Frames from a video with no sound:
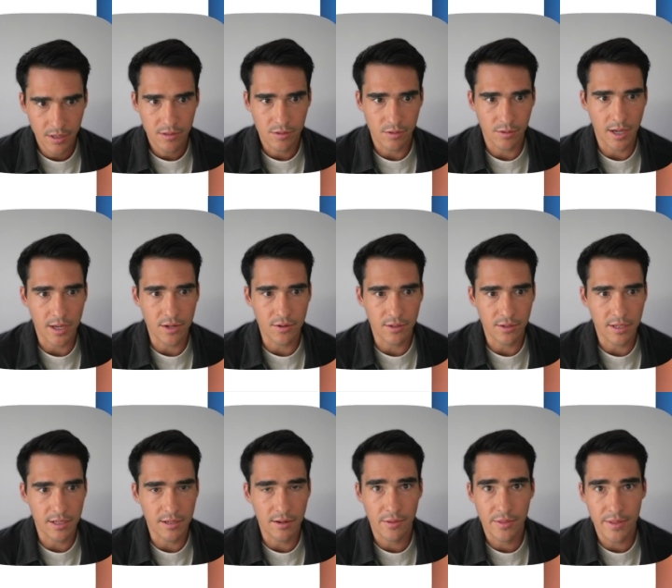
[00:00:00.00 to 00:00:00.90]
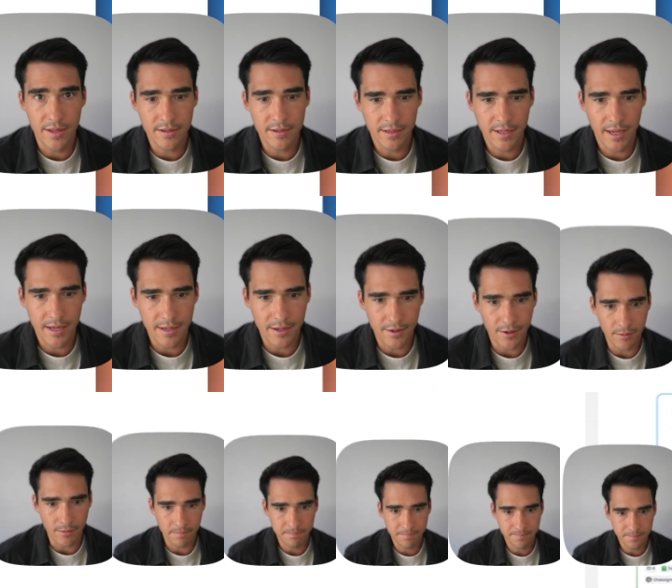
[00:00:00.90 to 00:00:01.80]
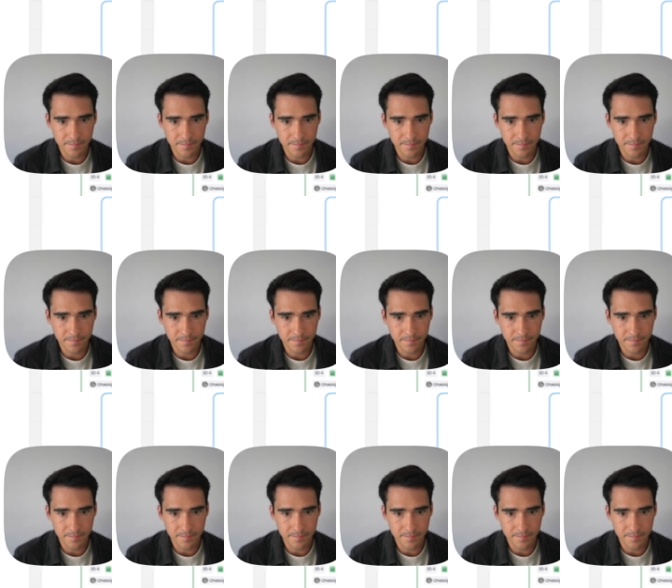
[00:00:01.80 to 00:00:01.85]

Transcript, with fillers: So again, you're going to need to authenticate here.